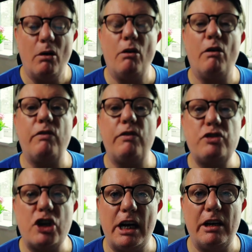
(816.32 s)
of
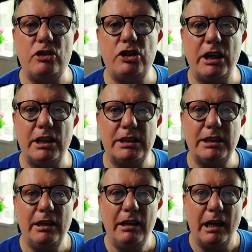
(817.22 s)

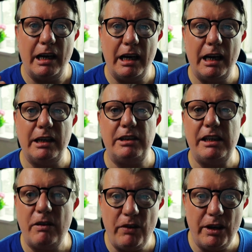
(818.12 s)
challenges ahead,
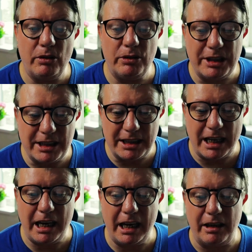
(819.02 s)
difficulties
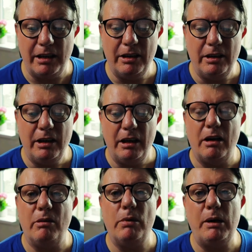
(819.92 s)
ahead,
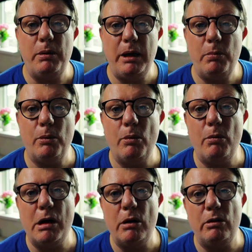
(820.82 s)
and when people
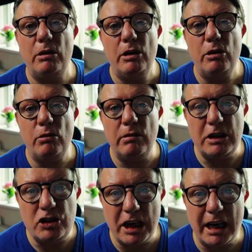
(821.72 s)
will
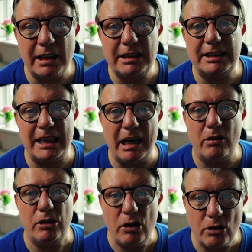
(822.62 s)
reject
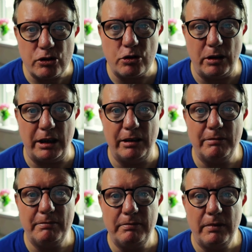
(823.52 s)
sound doctrine.
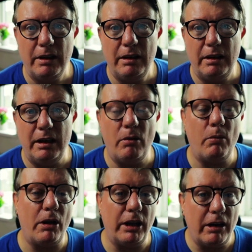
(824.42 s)
They'll
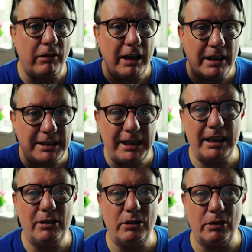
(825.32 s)
want their ears
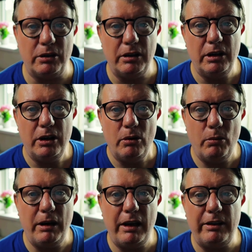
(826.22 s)
tickled
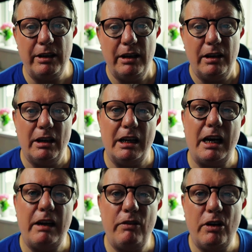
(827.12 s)
with
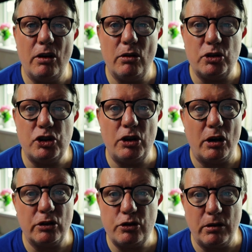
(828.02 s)
life coach
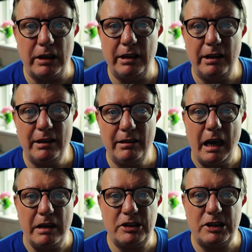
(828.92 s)
doctrine.
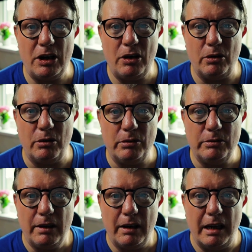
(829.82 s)
And so
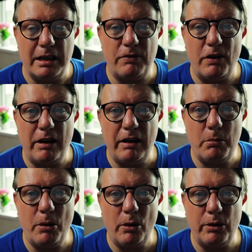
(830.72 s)
it's very
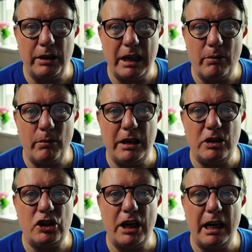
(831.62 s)
important that we
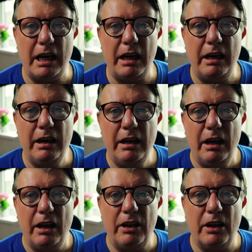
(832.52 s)
share
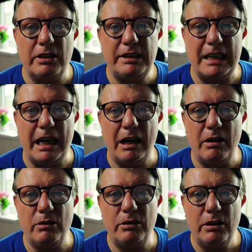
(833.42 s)
the
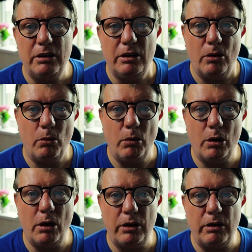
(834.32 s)
sound
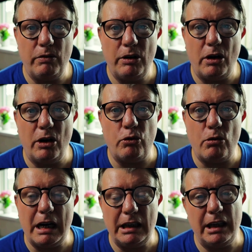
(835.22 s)
word of God,
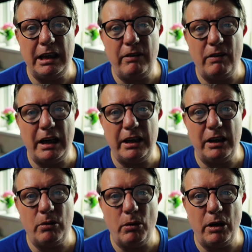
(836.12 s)
rightly
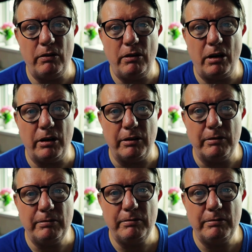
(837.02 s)
dividing the word of God.